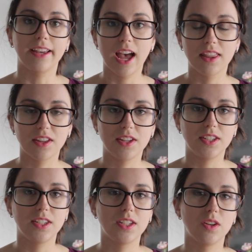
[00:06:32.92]

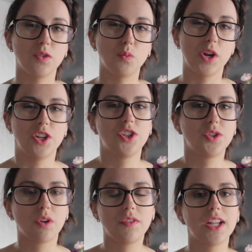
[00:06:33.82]
gathers, which
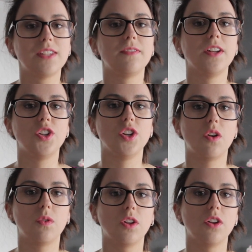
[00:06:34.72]
sort of does finish it
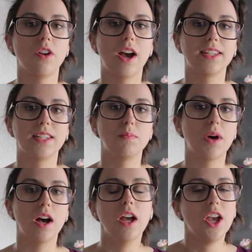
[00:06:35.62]
off a lot nicer,
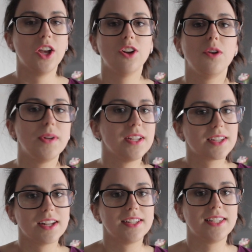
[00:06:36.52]
but
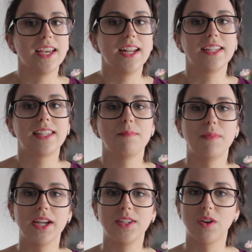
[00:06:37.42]
nobody's going to see it except
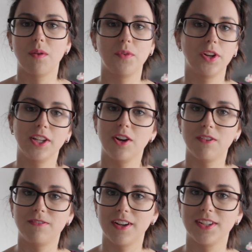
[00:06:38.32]
me, so I'm really
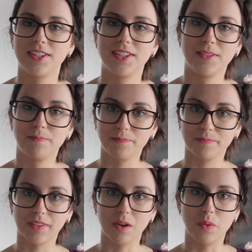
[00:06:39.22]
not fussed
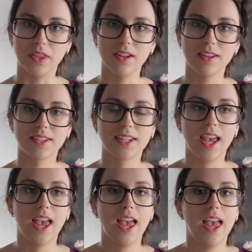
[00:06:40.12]
with it.
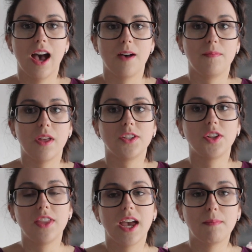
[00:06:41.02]

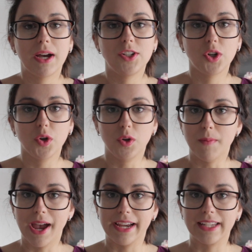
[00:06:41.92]
So they're my two
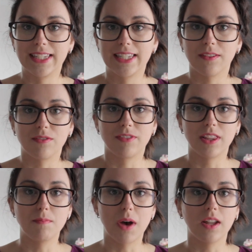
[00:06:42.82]
makes for
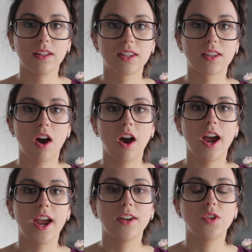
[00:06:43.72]
the month.
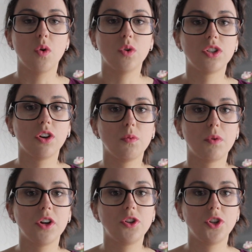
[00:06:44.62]
I also
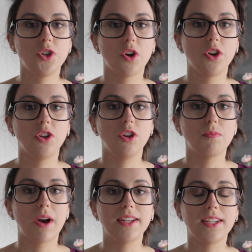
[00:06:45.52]
wanted to show you
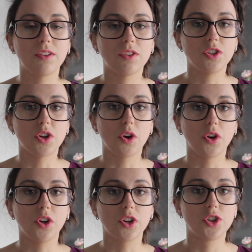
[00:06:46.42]
my Deer and
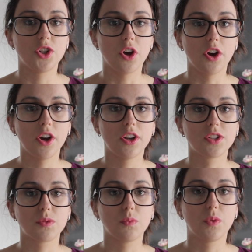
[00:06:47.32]
Doe
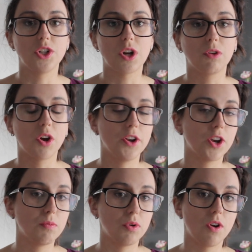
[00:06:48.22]
shirt, which I'm going to
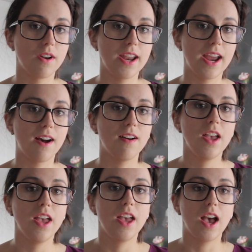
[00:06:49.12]
go put on now,
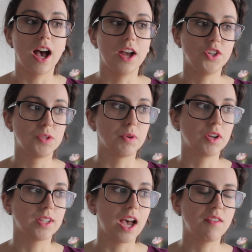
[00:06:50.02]
just
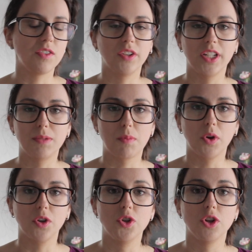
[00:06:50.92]
because I haven't really
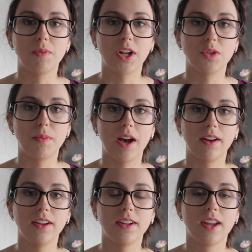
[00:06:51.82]
spoken too much
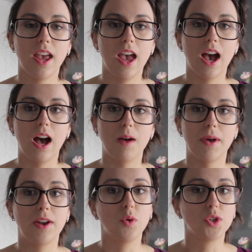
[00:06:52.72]
about it,
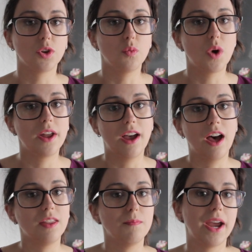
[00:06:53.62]
and also one
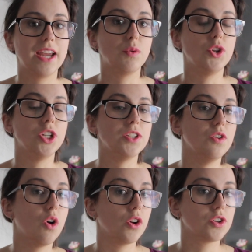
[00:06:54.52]
other make which is
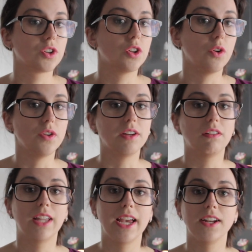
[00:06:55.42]
not clothing
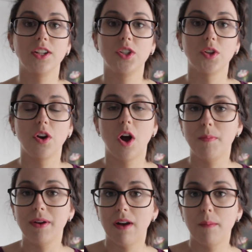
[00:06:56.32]
related, so
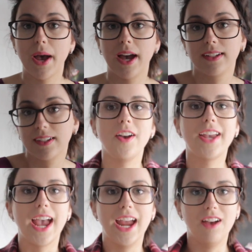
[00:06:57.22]
I'll be right back.
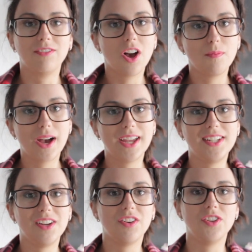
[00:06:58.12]
Okay, I've got my
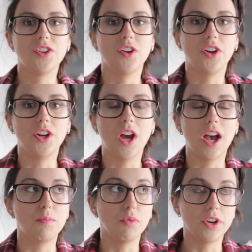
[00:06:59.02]
Deer and
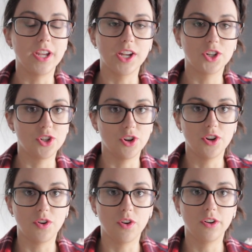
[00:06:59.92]
Doe Bruyere
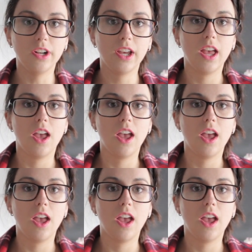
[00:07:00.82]
shirt on.